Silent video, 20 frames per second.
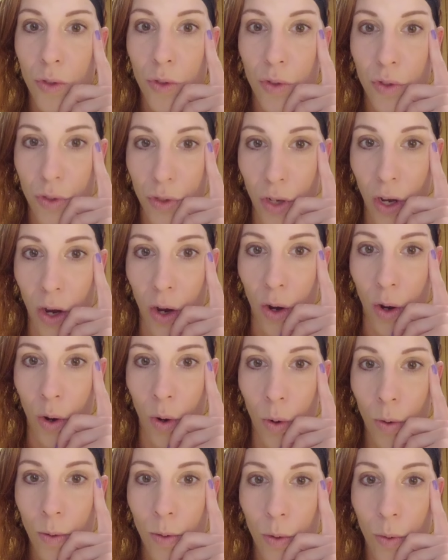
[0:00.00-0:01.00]

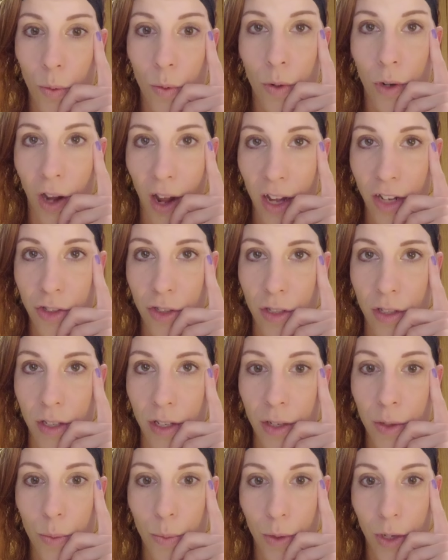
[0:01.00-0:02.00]
So
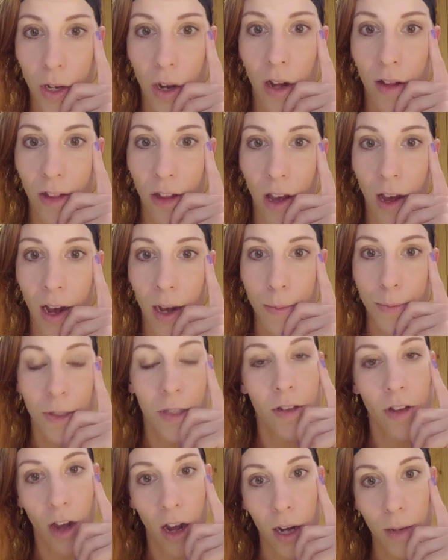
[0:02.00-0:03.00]
naturally, we called the cops,
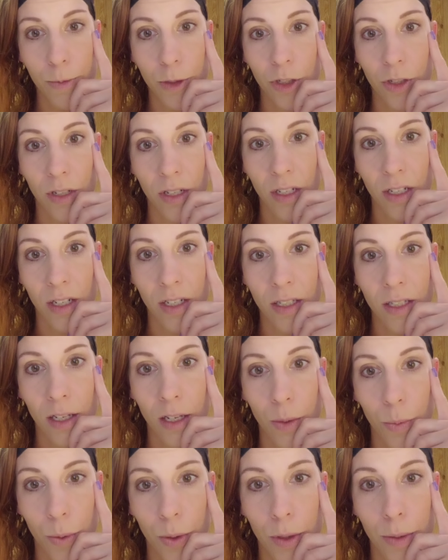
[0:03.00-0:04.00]
and the cops treated us
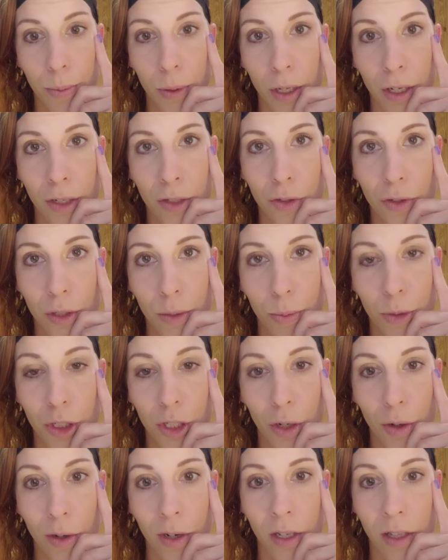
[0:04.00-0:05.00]
like we were playing a stupid
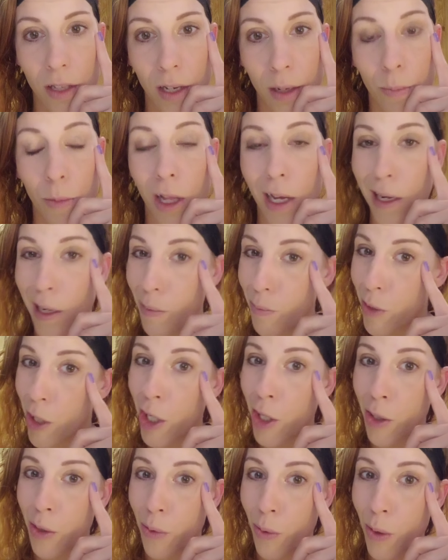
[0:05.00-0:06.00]
joke on them, like I'm
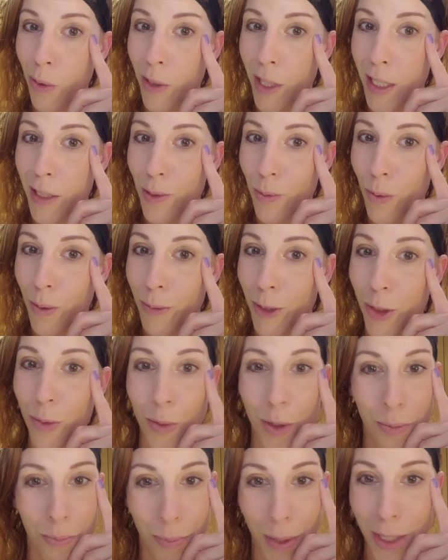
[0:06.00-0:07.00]
not a grown-ass woman
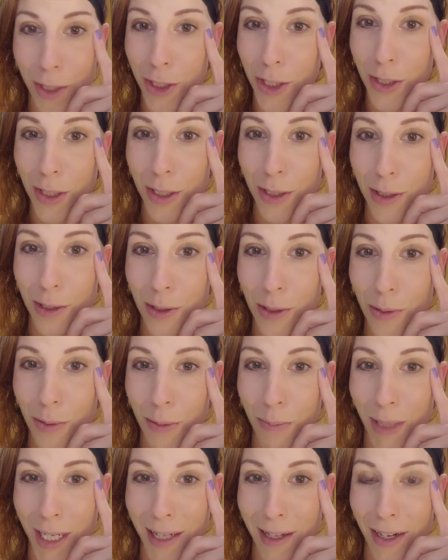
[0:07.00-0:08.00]
with better shit to do
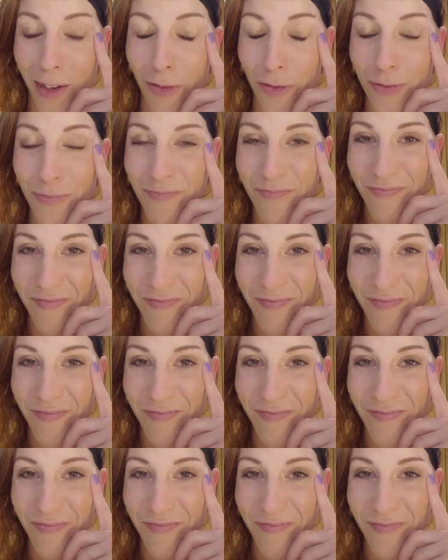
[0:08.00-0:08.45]
in my life.